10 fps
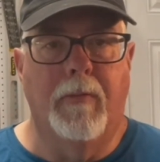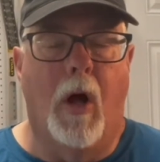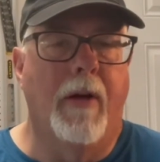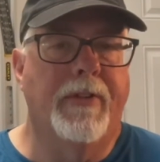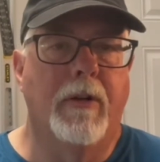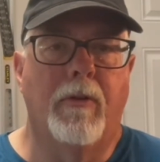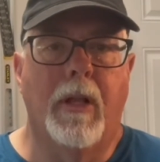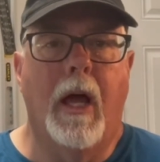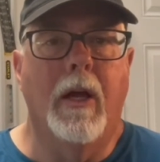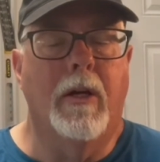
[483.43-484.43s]
often
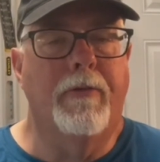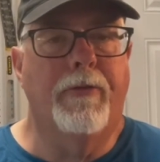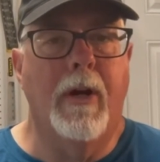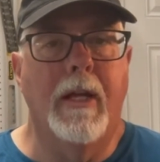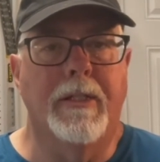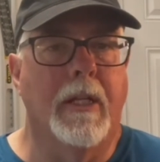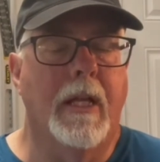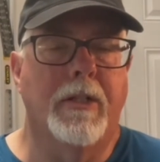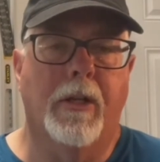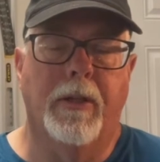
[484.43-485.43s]
rely on friends, and
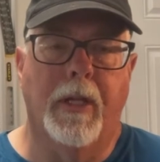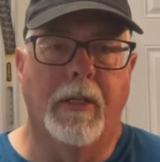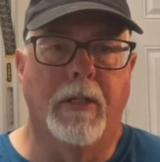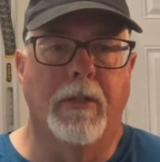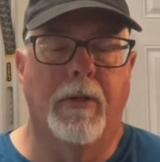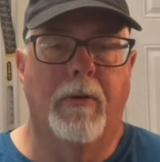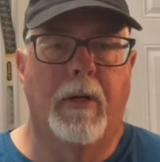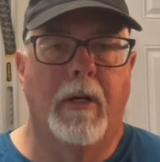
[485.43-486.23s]
that's a good thing to do.